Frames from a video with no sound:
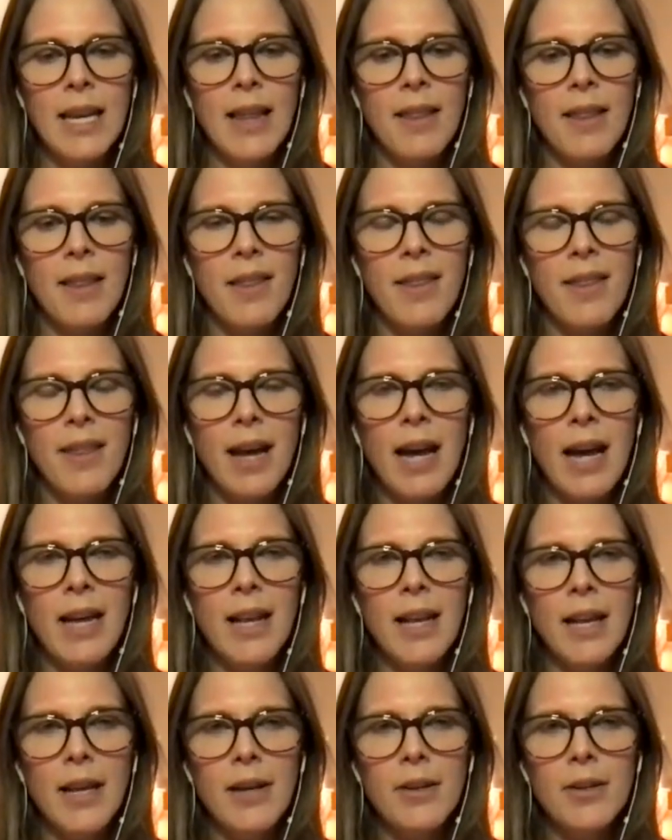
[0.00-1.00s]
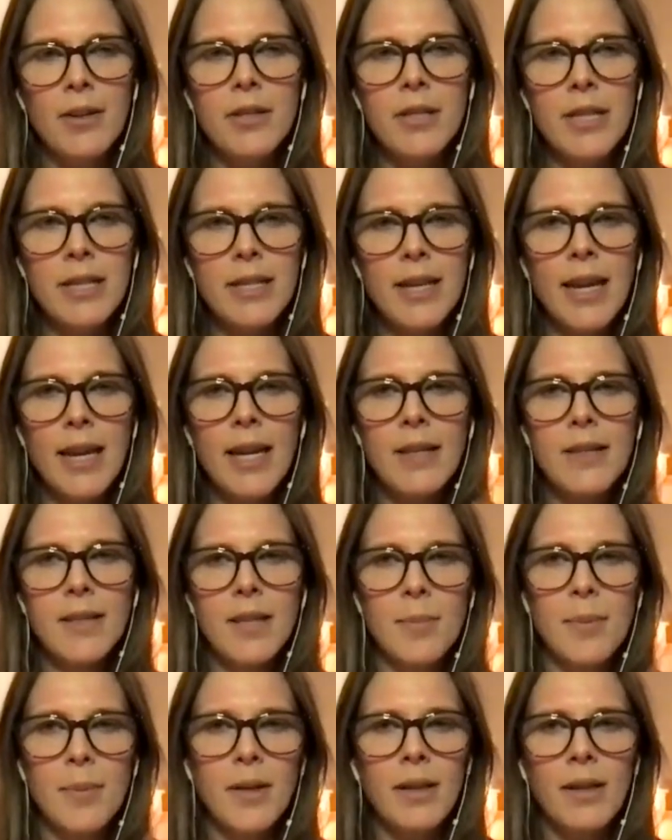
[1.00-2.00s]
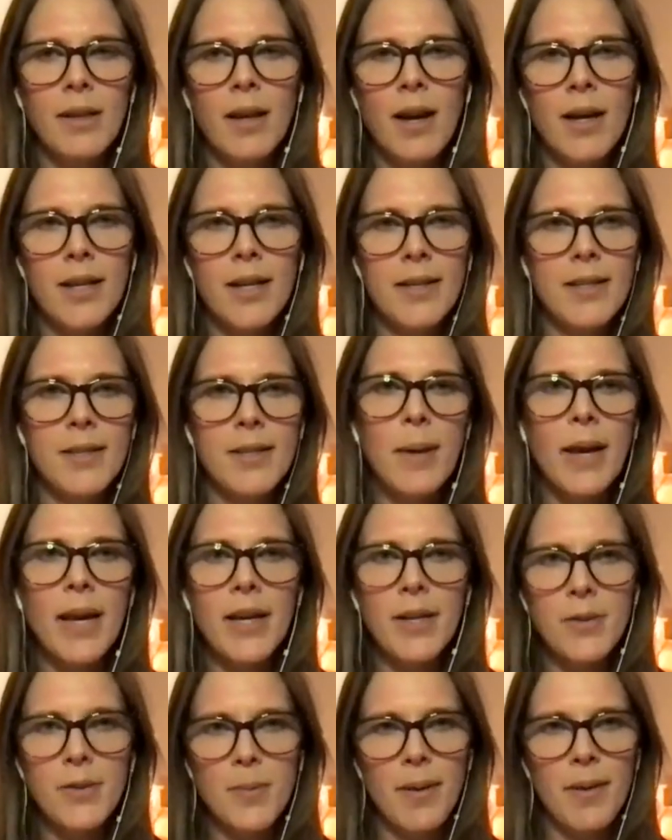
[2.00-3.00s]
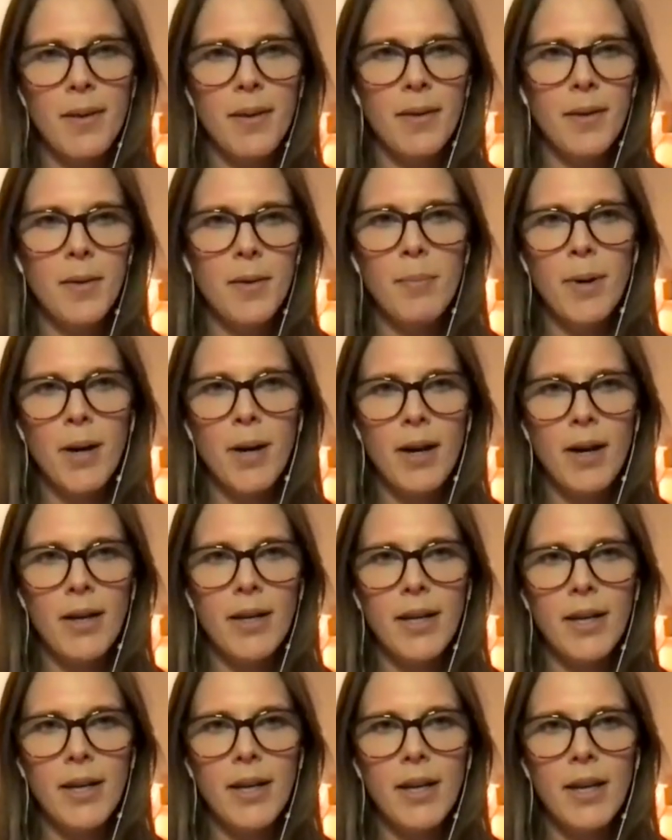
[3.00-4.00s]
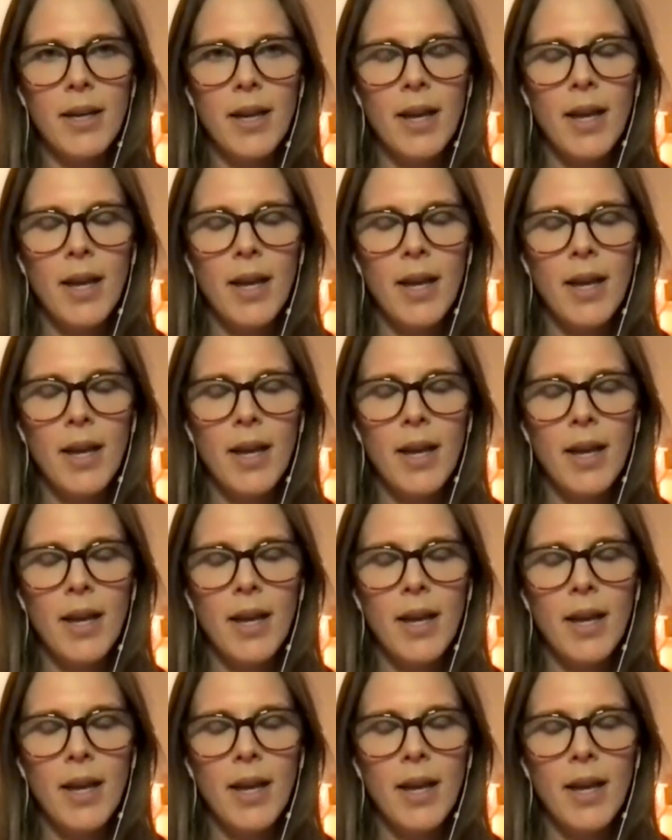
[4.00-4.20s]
that energy takes up a lot of space within the body.